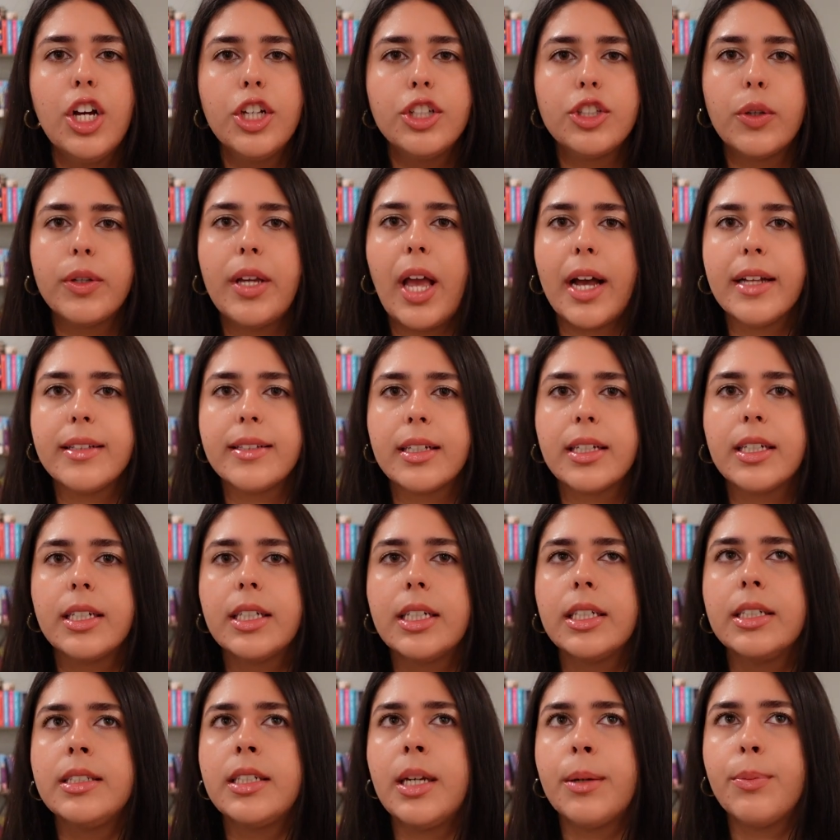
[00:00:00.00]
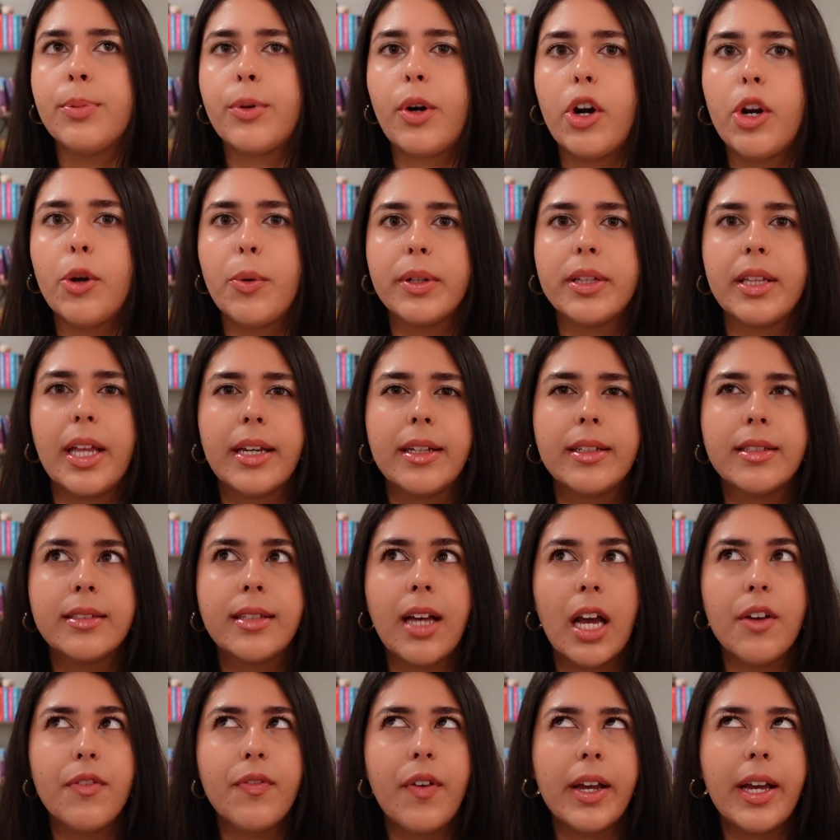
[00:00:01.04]
So yeah, it's like a contemporary with like
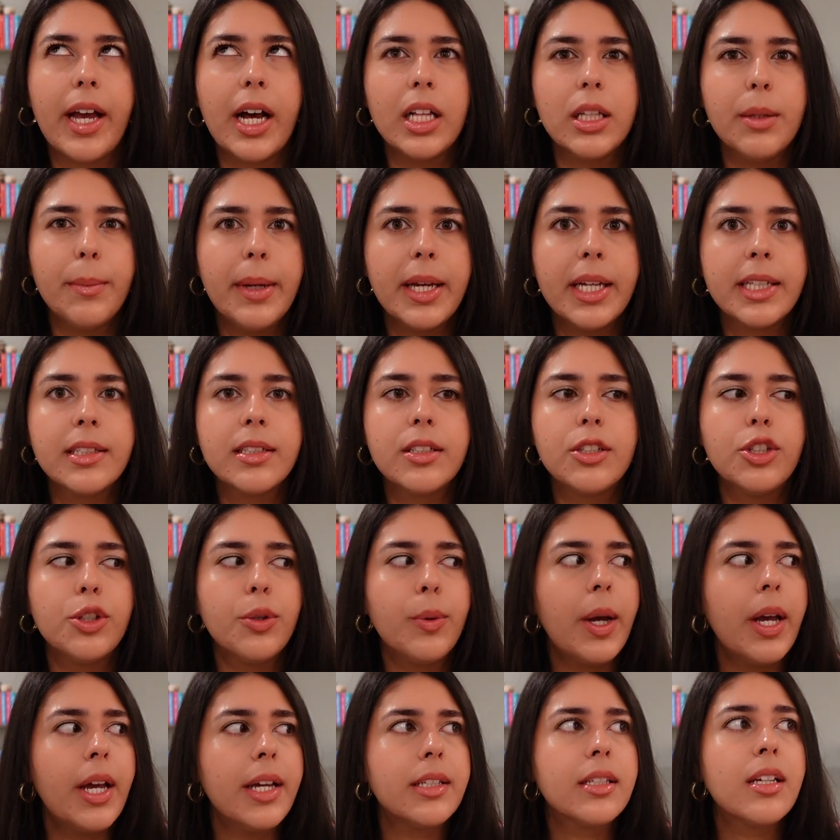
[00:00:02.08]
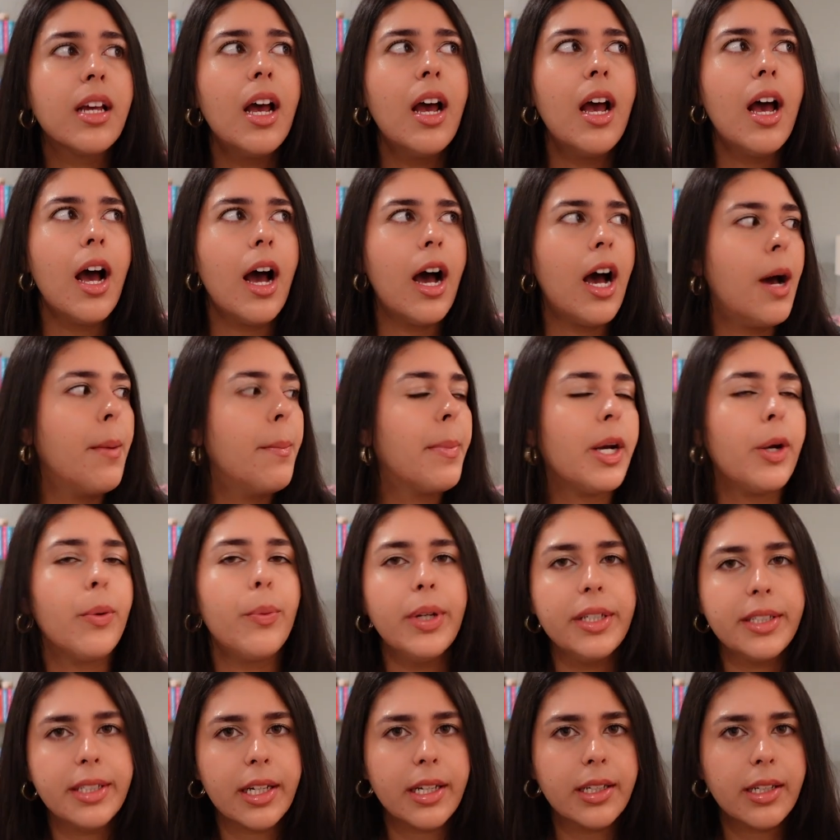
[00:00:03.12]
sci-fi elements to it, but it
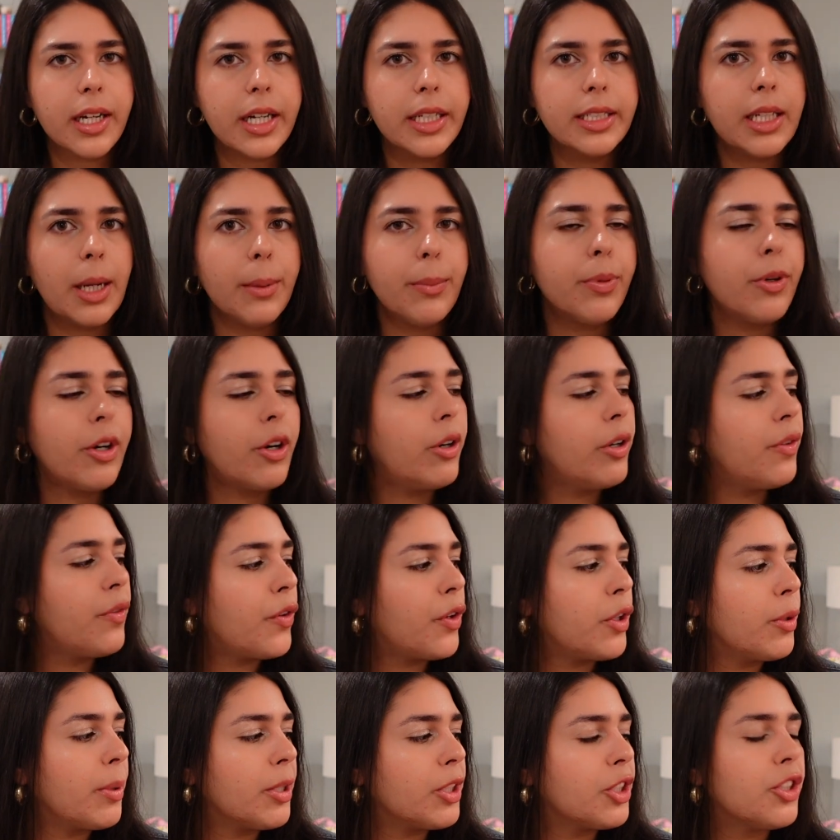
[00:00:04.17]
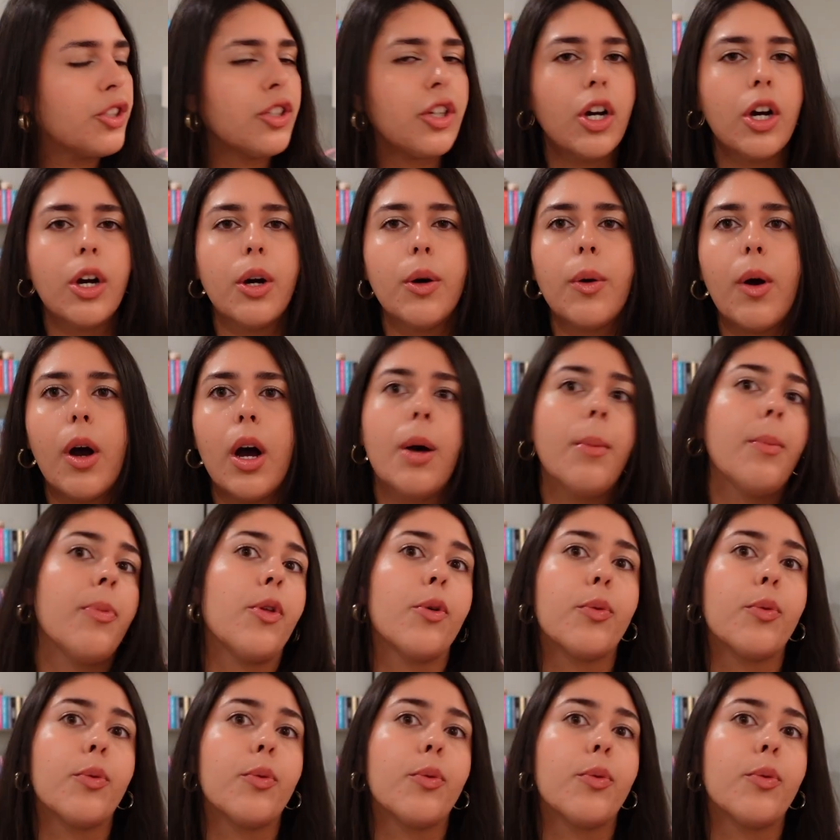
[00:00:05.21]
reads like a contemporary very much so.